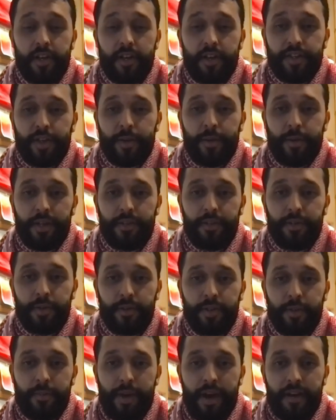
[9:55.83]
So when I
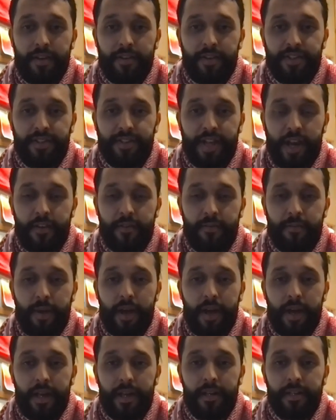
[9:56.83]
talked about at the start of
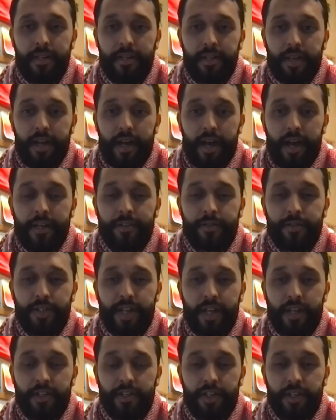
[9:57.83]
my
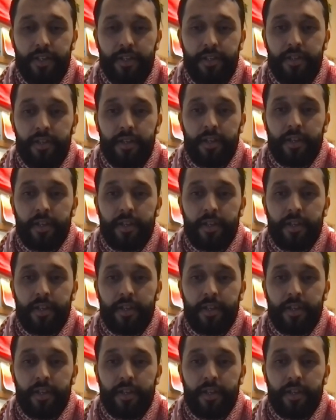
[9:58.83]
introduction,